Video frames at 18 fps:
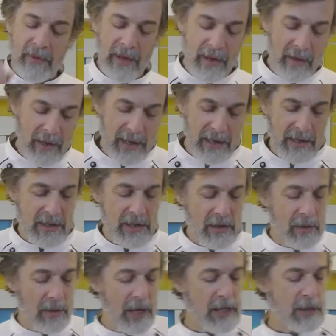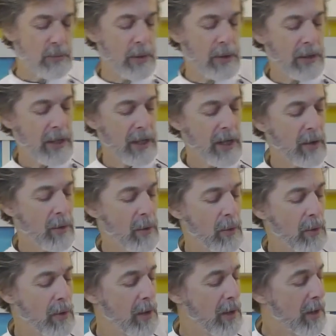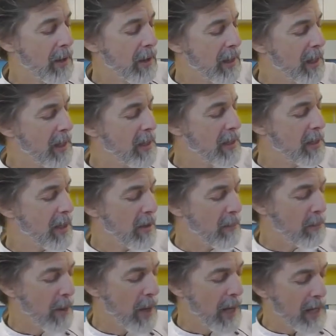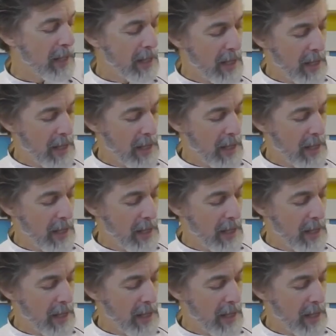Right, so let's put the oil into the pot.